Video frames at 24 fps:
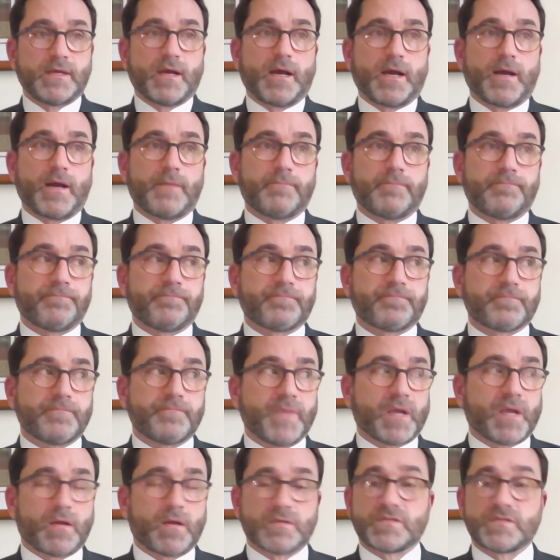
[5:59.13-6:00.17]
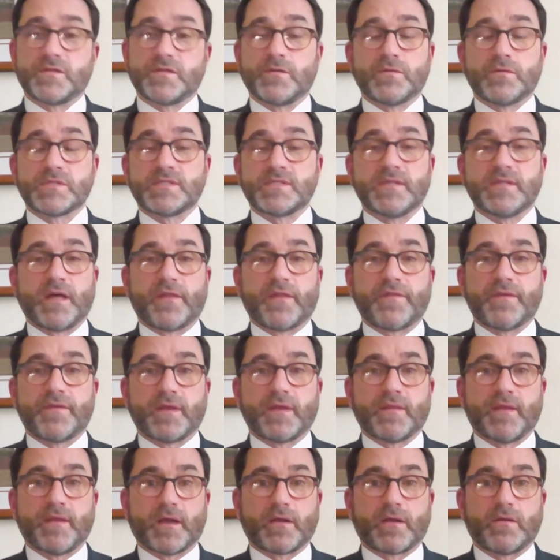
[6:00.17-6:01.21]
um, because there was
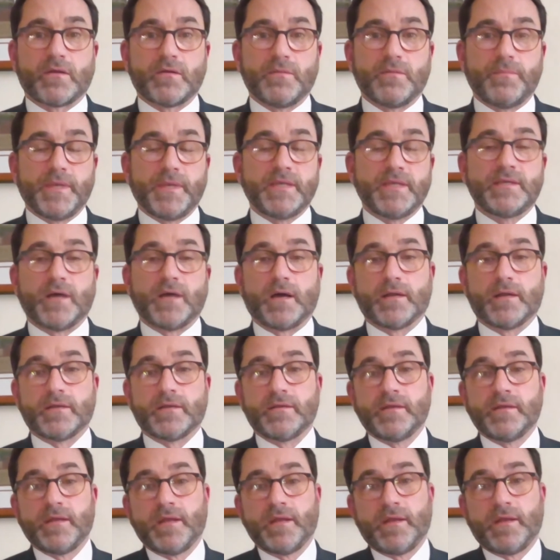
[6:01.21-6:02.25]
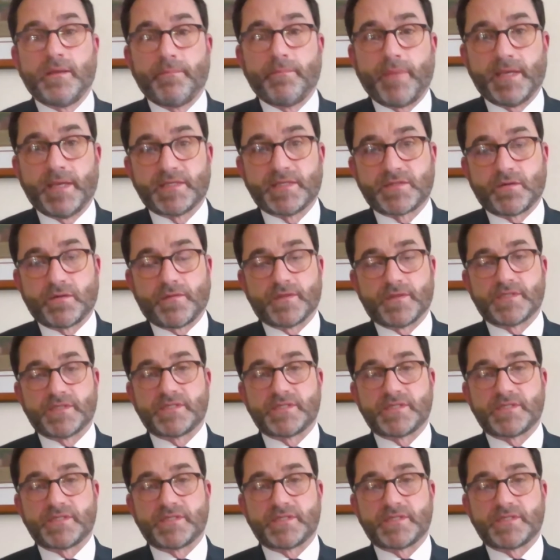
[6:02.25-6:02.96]
nothing that could be done based on